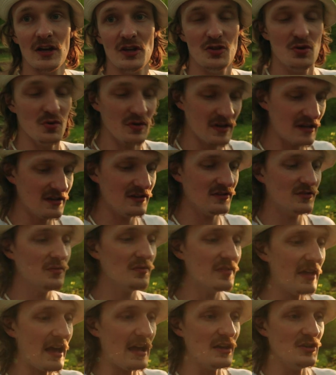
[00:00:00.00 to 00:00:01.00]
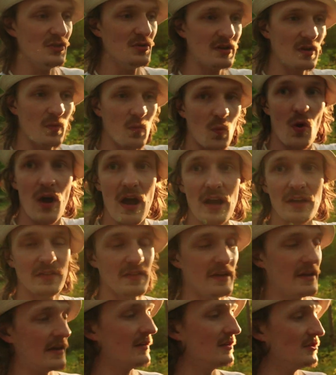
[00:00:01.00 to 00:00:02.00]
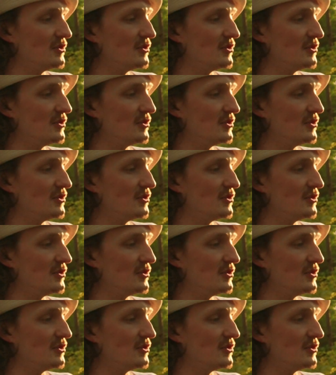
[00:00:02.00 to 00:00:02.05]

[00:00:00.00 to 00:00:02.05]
You can do that. You can walk there,